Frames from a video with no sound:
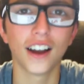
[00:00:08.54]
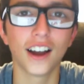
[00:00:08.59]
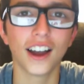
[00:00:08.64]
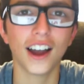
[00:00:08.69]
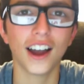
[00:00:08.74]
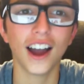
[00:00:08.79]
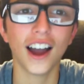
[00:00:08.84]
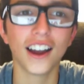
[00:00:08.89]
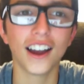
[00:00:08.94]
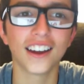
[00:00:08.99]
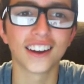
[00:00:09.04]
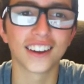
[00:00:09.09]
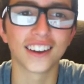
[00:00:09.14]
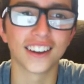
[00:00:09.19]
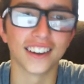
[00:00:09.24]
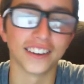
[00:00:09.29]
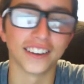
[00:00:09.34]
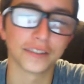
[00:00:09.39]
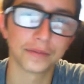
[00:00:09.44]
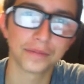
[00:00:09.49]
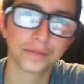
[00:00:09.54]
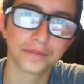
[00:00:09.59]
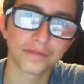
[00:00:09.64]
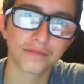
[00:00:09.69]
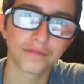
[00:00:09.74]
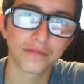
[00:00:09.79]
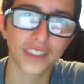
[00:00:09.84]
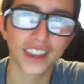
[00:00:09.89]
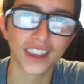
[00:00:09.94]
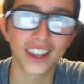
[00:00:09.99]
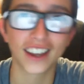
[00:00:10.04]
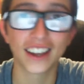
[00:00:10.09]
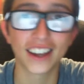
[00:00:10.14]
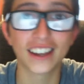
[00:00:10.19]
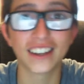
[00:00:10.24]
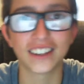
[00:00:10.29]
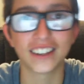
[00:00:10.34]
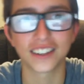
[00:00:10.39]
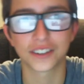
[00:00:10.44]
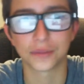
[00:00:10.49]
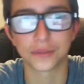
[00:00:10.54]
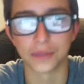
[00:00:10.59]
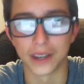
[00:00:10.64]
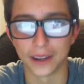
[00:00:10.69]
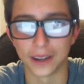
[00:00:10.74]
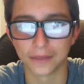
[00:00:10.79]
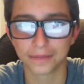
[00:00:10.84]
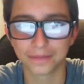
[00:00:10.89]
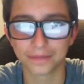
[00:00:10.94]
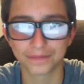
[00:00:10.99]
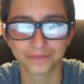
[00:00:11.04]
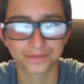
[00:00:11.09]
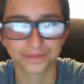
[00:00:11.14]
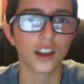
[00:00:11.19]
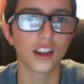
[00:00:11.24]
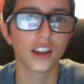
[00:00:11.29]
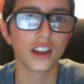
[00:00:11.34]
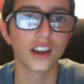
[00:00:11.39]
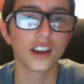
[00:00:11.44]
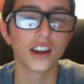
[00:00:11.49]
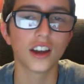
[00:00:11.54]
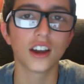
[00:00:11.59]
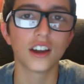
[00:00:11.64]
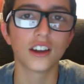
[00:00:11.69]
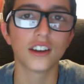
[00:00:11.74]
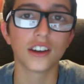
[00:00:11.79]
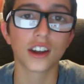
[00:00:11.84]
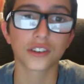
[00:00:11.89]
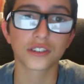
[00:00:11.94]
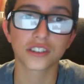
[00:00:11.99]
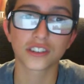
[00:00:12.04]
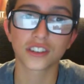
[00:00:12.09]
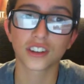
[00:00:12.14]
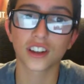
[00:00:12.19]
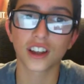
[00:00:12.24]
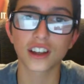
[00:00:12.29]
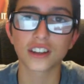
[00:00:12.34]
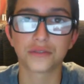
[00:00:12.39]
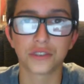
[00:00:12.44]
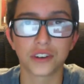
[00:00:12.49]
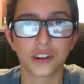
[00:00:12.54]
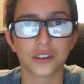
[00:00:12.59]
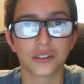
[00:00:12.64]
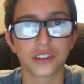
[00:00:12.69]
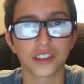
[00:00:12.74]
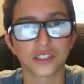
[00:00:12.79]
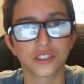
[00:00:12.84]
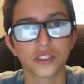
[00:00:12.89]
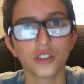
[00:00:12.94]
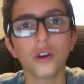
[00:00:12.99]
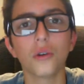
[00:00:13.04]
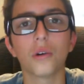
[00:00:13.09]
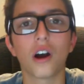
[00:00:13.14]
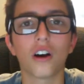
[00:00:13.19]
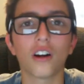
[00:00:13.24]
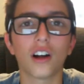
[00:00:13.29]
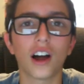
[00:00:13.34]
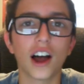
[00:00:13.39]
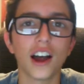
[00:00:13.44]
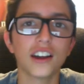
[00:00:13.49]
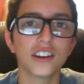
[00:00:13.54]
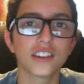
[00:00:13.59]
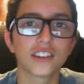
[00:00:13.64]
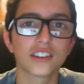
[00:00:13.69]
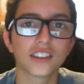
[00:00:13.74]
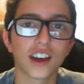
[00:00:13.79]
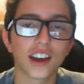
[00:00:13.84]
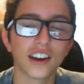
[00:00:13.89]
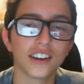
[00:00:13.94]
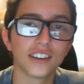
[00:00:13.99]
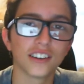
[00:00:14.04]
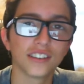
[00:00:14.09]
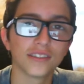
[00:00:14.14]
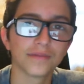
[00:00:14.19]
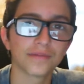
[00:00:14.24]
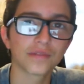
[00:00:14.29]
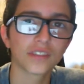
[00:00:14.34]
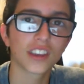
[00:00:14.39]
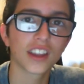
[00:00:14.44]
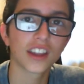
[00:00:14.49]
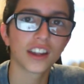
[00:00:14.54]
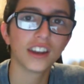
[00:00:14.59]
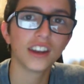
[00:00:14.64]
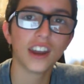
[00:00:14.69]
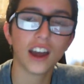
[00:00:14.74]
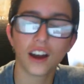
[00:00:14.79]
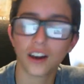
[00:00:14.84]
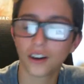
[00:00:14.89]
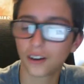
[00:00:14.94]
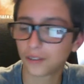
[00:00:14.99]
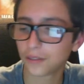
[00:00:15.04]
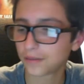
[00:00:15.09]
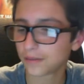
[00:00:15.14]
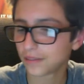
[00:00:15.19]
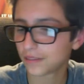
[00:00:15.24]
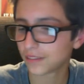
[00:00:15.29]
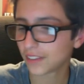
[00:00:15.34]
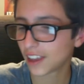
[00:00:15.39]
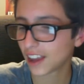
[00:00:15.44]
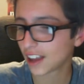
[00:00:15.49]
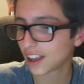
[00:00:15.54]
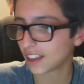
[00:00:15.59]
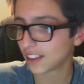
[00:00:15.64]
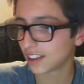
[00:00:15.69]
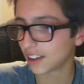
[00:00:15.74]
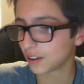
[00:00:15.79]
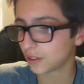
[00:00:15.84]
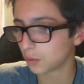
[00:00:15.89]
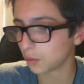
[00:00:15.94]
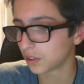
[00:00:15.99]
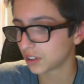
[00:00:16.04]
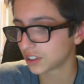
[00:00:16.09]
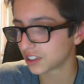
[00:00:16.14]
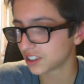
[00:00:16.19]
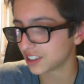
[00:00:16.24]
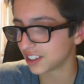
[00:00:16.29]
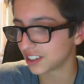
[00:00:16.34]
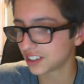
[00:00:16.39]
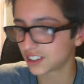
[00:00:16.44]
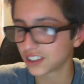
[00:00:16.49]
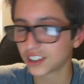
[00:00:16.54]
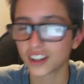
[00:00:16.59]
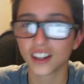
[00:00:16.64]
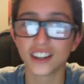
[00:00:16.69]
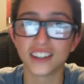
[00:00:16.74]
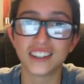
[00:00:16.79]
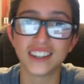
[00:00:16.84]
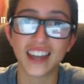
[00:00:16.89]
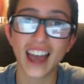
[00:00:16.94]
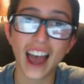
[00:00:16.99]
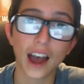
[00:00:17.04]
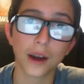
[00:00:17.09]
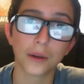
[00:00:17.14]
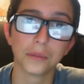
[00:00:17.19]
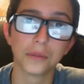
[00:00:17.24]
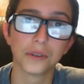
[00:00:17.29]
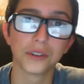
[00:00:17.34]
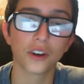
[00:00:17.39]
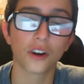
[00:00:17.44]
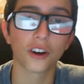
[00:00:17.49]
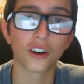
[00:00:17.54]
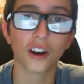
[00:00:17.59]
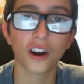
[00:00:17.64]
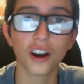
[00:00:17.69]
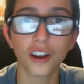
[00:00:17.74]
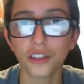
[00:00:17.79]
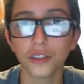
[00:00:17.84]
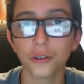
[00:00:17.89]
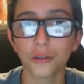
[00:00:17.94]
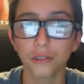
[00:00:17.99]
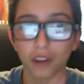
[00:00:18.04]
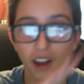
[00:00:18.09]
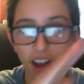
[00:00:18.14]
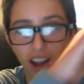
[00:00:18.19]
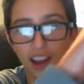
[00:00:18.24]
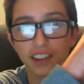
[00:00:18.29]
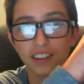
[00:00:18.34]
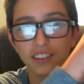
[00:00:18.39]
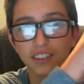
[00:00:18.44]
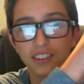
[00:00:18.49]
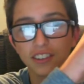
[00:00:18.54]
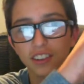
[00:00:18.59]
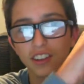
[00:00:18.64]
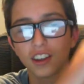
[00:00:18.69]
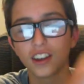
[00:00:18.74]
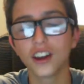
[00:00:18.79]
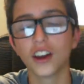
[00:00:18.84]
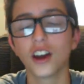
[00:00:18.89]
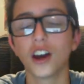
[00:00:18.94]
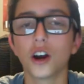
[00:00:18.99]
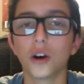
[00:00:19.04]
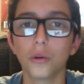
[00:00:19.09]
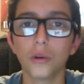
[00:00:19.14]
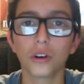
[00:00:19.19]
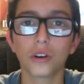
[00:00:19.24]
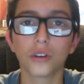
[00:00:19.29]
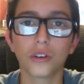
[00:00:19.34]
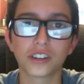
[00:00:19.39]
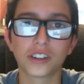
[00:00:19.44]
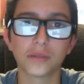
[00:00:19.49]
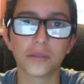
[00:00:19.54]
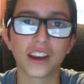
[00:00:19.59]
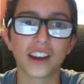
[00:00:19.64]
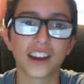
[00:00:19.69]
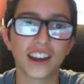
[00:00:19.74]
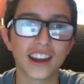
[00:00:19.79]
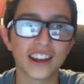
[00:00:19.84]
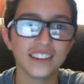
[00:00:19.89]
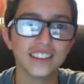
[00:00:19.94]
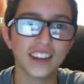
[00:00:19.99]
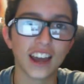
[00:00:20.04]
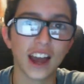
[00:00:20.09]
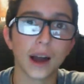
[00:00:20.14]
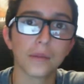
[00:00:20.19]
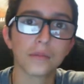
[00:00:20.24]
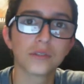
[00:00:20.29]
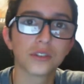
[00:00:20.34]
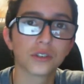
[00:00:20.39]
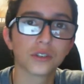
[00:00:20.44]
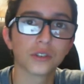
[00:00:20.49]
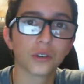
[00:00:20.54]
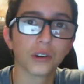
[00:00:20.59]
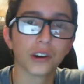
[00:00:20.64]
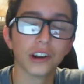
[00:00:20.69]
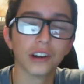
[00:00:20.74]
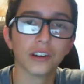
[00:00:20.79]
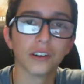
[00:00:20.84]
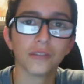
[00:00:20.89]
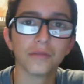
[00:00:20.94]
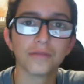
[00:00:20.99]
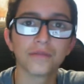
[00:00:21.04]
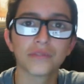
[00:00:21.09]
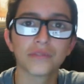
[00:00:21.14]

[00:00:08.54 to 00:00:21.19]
Hi again, it's me. Now since the last video did so well, I decided now that since dabs are on the rise, we're going to make a dab tutorial.